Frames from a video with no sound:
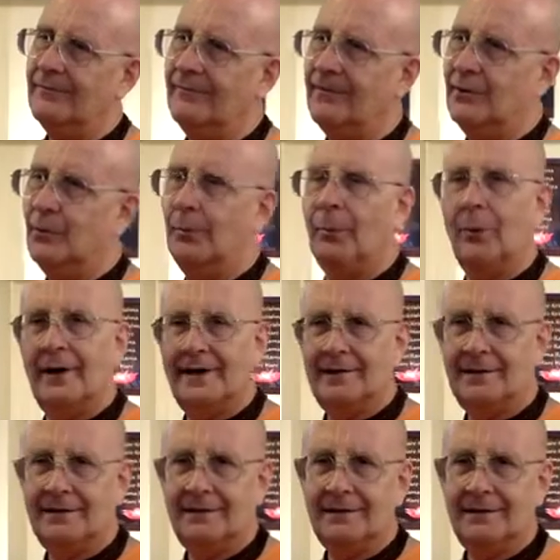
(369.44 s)
viewpoint
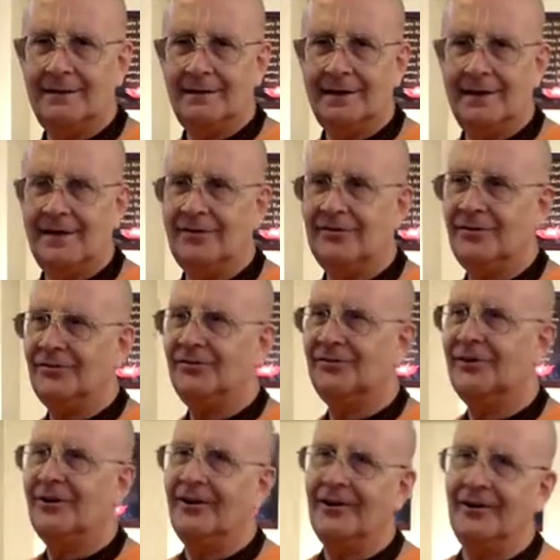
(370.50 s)
that exists
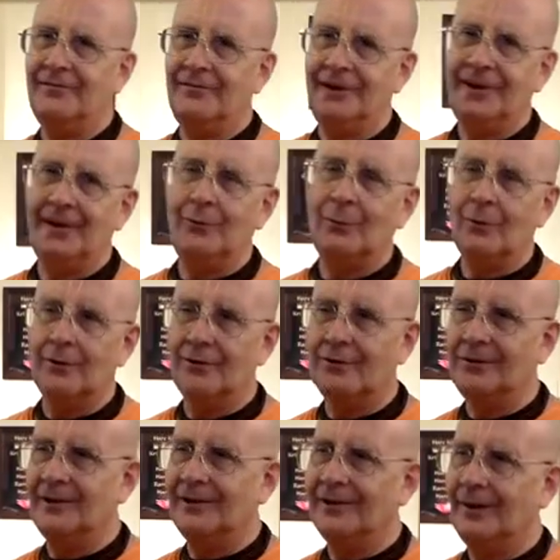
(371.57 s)
in our everyday
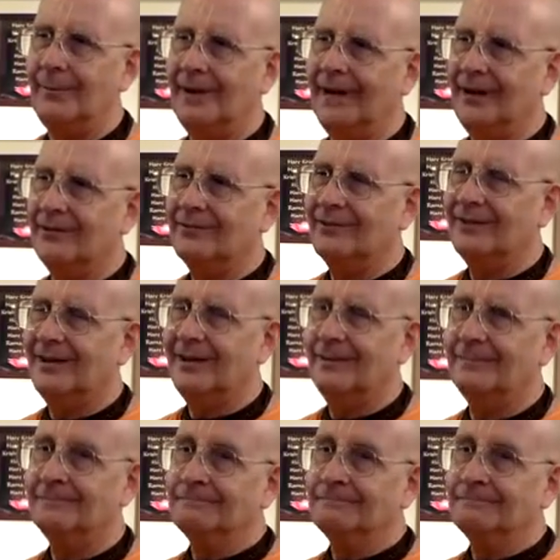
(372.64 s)
world about